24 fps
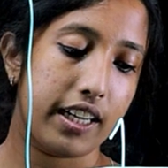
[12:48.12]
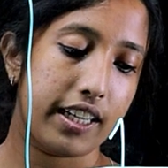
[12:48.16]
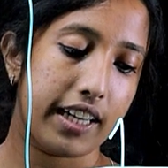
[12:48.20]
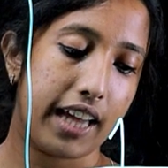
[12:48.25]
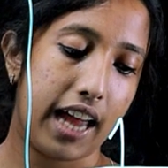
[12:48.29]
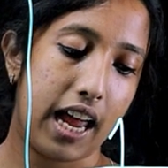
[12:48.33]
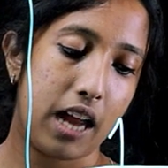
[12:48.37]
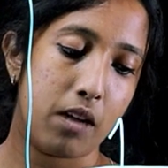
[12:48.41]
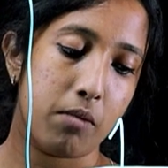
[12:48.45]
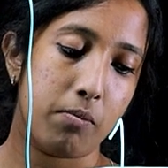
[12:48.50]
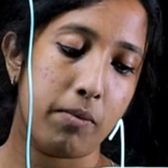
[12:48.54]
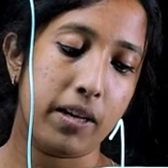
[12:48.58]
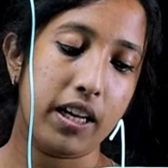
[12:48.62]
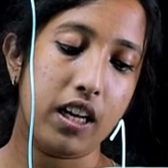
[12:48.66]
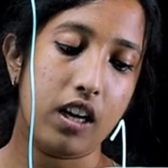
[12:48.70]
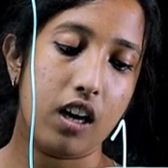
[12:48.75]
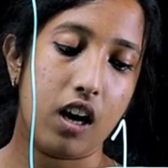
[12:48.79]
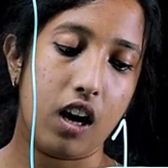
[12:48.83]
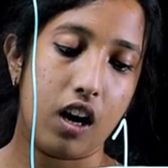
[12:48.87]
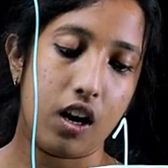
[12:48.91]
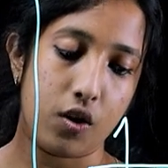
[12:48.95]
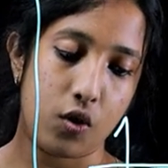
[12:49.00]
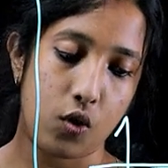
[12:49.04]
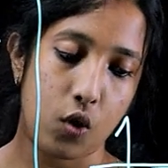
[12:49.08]
it can be
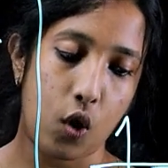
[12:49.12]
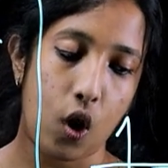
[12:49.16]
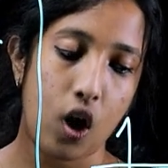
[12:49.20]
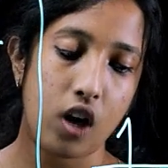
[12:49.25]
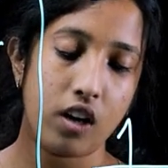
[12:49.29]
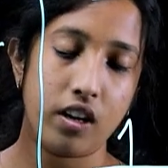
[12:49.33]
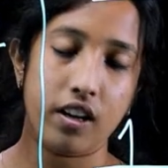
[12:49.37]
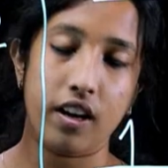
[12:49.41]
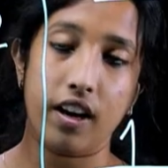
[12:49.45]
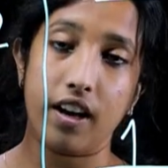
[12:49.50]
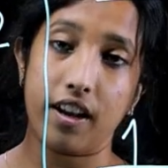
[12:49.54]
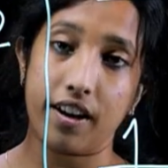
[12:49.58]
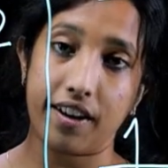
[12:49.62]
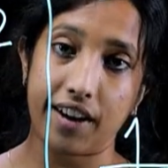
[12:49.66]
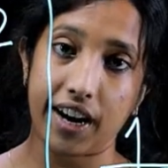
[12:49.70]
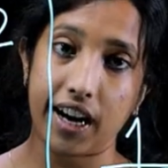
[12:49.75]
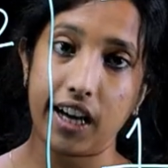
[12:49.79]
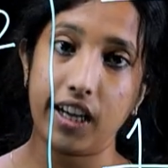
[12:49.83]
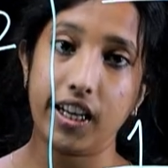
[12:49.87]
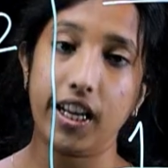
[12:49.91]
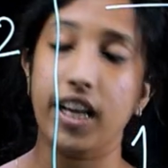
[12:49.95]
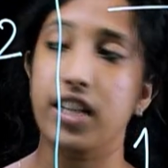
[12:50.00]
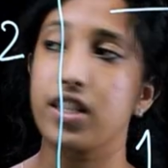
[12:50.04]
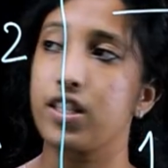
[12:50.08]
a
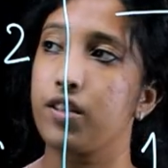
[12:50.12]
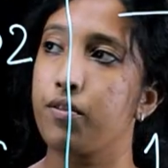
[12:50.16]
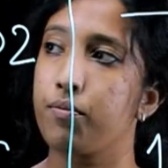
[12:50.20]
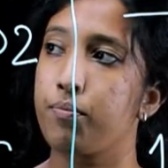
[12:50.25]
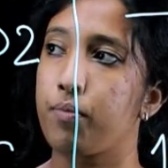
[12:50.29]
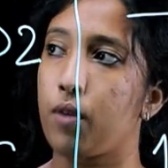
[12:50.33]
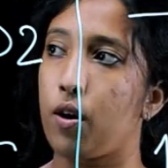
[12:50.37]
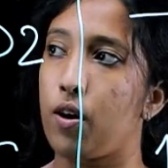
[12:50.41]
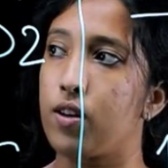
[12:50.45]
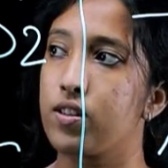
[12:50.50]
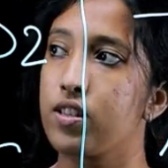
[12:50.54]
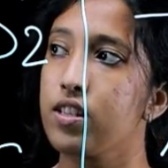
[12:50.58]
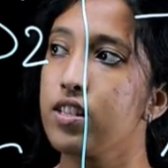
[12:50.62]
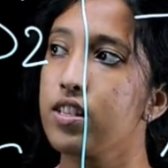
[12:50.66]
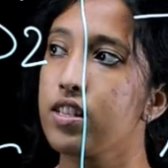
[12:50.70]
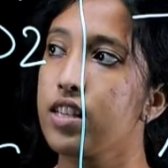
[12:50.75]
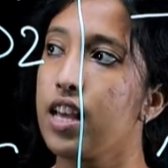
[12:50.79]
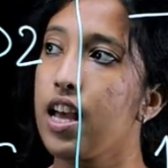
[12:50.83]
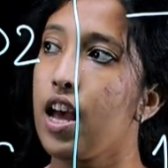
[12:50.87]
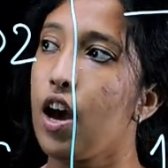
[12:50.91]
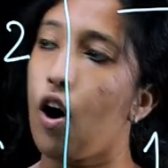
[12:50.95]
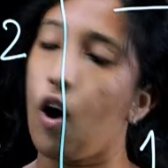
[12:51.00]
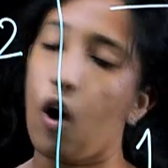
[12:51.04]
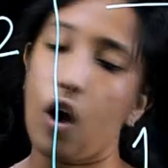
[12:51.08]
non-radiative process
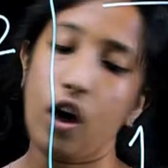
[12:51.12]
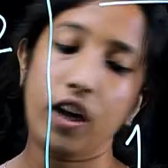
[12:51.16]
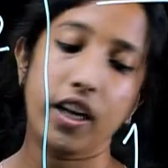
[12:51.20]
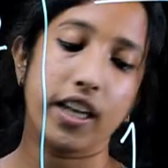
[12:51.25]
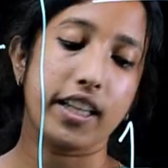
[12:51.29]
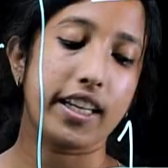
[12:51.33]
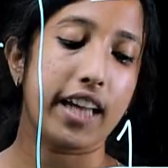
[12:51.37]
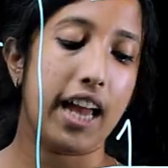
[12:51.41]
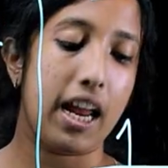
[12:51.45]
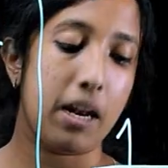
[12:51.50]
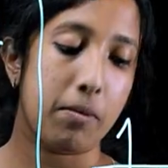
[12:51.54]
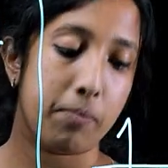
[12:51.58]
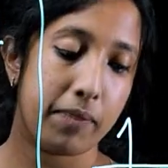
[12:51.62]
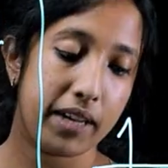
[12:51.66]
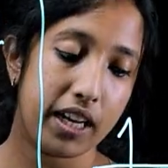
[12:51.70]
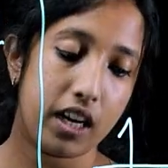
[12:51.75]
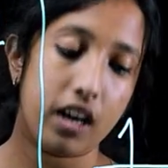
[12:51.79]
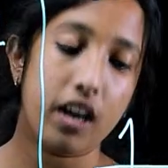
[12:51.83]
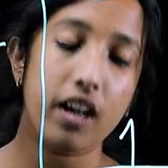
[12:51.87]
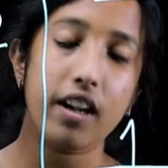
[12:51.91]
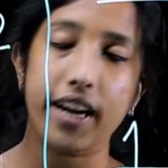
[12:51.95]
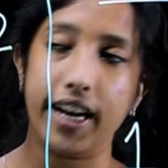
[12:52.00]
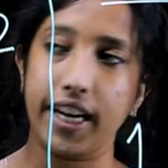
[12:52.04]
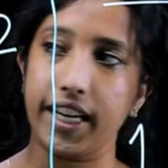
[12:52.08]
or it can be
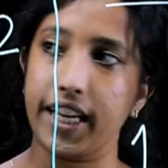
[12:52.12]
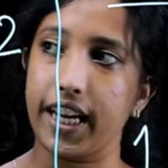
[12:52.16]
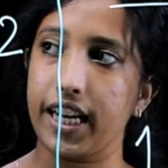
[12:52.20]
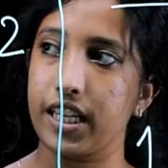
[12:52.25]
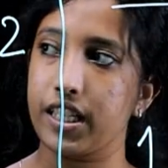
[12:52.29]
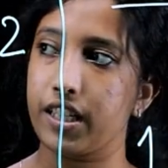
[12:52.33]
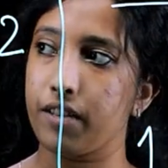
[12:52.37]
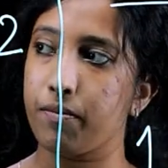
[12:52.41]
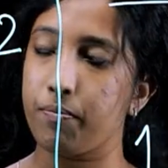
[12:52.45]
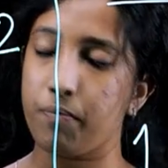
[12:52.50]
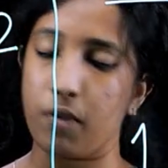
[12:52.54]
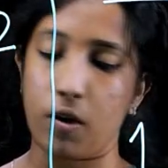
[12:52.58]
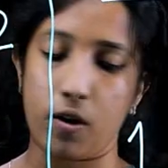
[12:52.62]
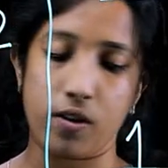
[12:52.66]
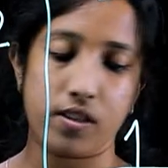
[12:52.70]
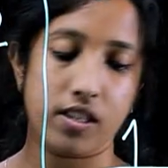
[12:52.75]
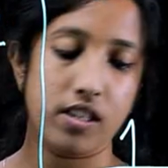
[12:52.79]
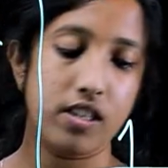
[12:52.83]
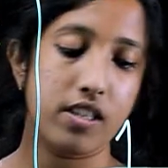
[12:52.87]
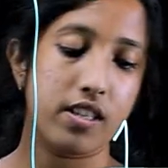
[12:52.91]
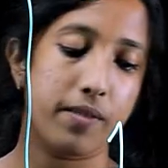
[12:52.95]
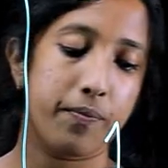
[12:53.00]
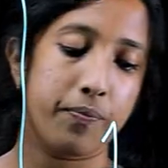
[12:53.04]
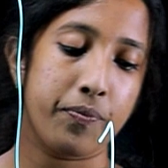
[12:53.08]
a radiative
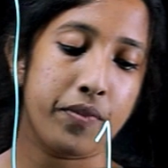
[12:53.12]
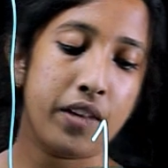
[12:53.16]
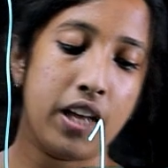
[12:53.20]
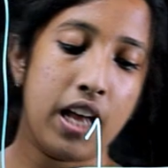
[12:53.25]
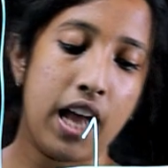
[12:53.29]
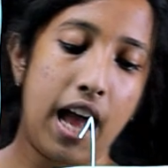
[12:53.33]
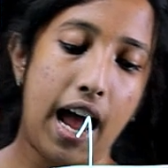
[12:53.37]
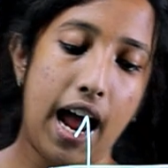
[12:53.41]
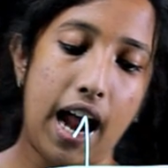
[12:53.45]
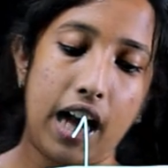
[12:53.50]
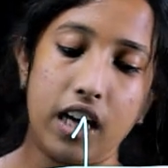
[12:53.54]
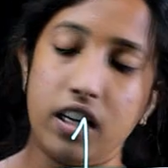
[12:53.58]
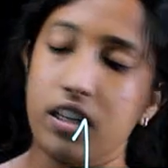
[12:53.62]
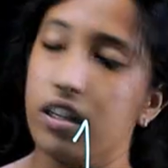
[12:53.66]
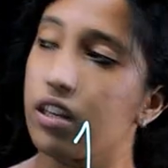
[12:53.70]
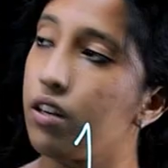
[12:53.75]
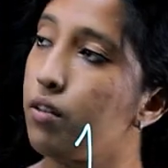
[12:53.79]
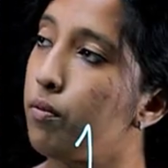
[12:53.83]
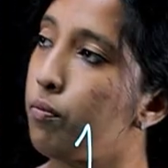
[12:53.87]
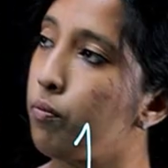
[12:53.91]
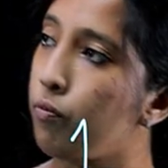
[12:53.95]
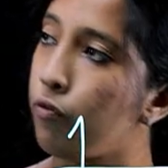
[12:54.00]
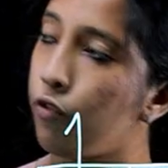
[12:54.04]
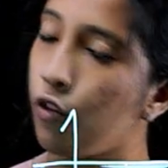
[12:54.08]
process, and
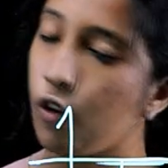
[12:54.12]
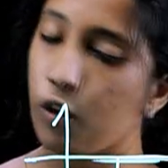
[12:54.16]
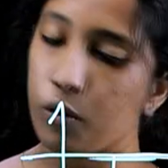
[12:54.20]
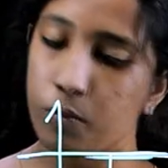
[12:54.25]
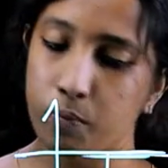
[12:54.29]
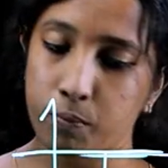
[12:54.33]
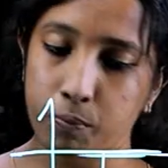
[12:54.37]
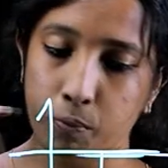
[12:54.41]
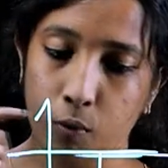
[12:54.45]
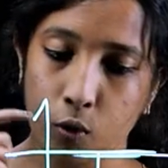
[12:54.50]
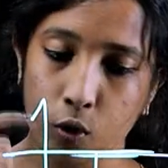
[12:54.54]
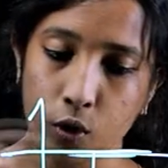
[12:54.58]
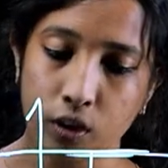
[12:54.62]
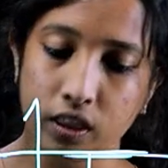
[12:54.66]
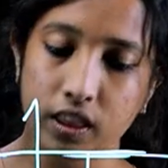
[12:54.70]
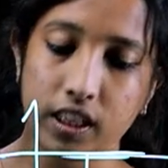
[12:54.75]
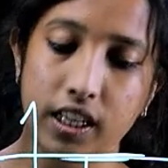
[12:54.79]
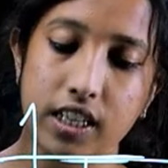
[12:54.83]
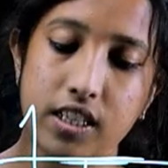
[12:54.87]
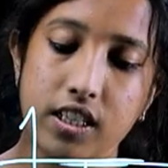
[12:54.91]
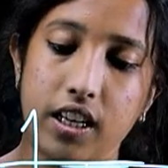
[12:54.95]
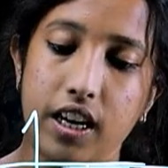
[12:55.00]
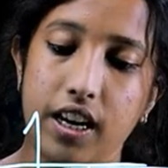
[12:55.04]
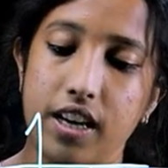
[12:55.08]
for both
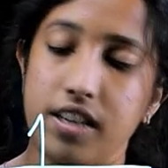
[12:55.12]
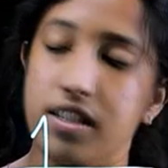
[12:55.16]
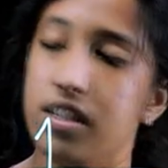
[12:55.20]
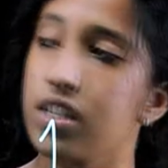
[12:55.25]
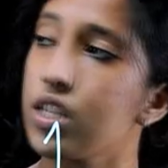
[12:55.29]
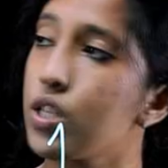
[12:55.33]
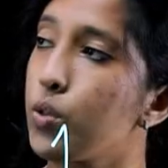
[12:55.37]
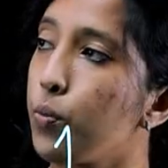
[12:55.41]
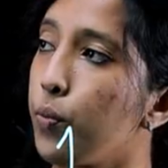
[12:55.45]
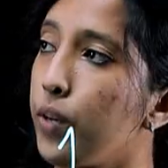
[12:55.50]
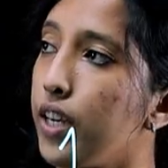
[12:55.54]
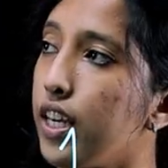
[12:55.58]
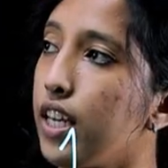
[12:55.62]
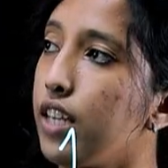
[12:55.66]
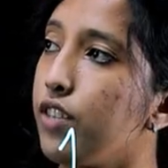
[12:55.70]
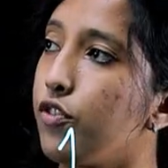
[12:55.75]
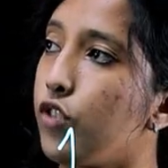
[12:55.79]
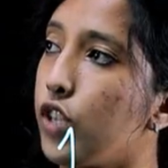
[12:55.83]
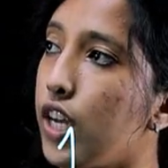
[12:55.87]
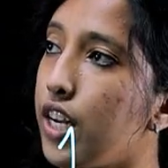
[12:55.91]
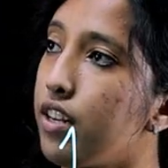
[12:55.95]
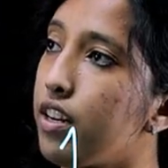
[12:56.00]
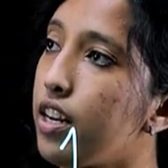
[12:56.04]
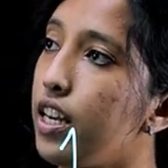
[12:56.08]
these cases we
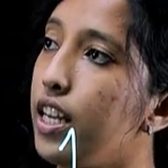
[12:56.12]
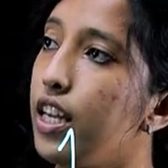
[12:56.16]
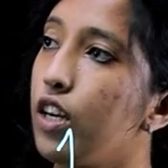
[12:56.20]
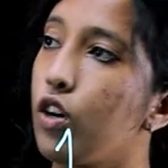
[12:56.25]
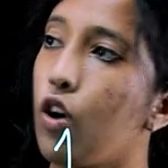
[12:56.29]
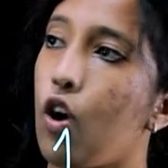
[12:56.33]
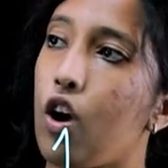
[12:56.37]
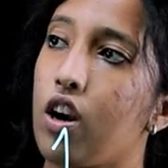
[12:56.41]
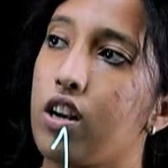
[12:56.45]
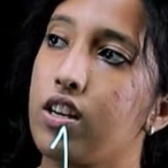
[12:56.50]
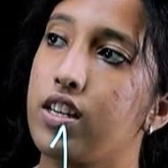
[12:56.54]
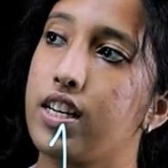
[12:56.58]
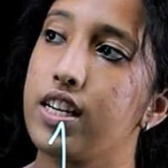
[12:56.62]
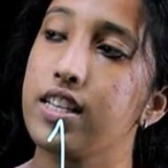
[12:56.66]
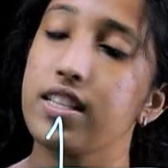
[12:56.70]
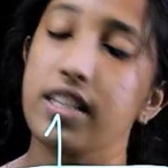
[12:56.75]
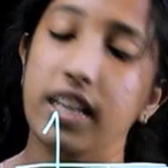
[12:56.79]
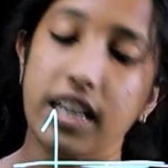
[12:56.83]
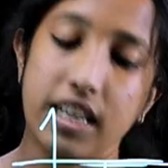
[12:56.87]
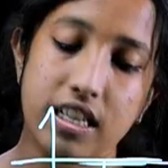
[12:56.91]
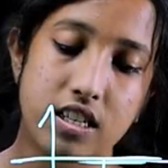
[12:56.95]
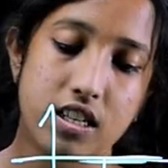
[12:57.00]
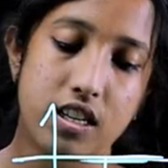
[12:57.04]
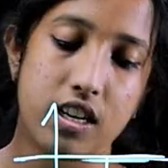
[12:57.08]
generally call it as
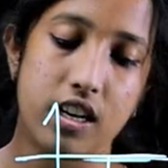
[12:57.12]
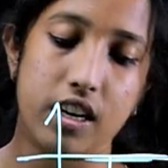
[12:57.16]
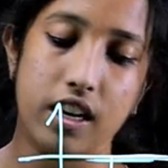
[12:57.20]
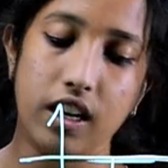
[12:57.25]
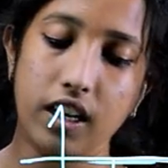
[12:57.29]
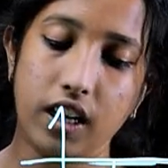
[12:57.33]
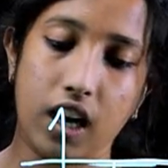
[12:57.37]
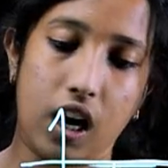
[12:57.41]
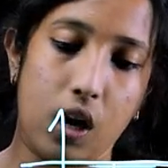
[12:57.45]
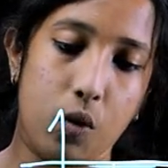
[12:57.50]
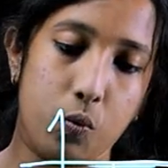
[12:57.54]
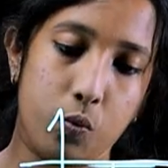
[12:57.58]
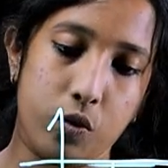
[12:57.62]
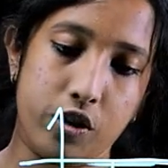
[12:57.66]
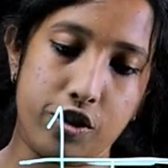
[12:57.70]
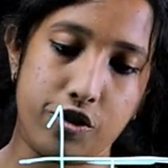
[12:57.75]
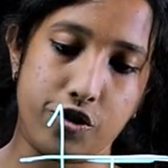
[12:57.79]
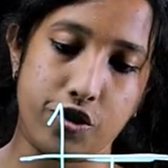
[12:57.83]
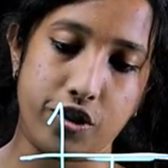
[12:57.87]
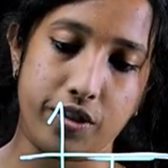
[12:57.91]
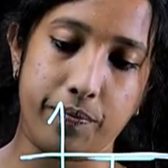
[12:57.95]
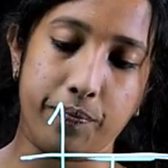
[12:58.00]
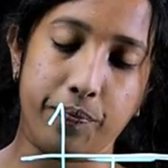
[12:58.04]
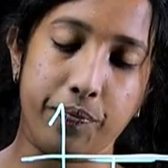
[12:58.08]
internal
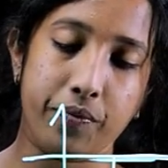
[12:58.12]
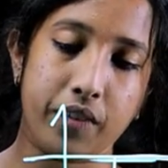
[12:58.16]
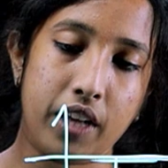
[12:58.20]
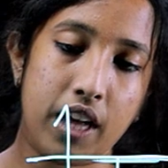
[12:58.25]
conversion.